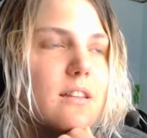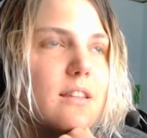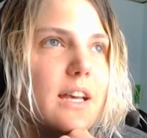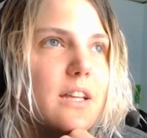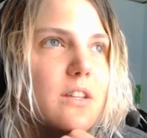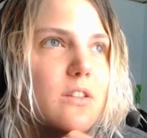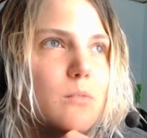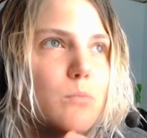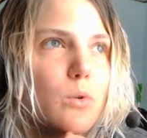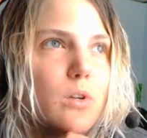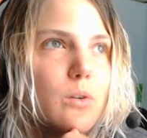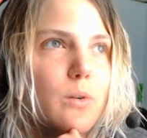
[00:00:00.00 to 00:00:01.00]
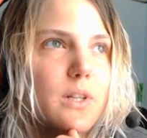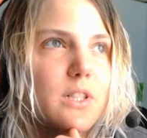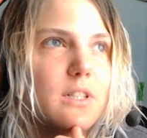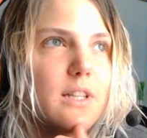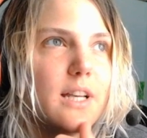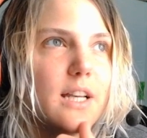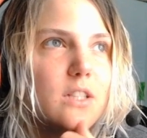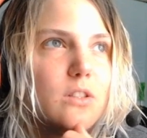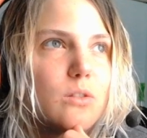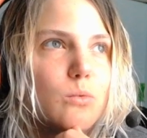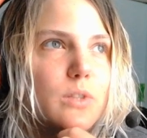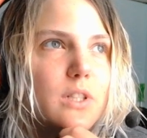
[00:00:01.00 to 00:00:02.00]
that is an important question to
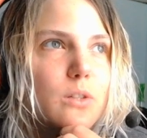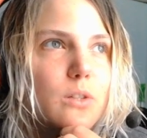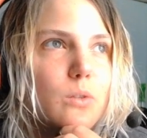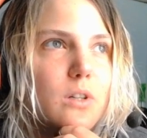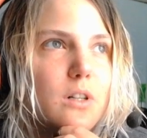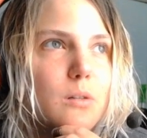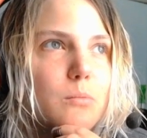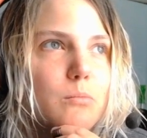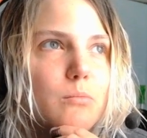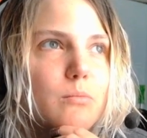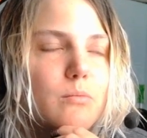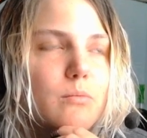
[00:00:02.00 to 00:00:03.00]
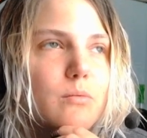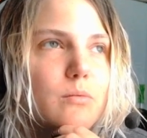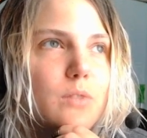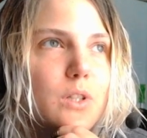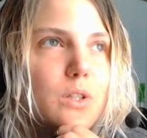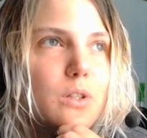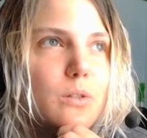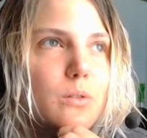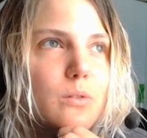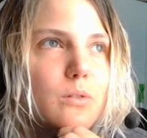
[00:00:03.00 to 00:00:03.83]
ask when you are, you know,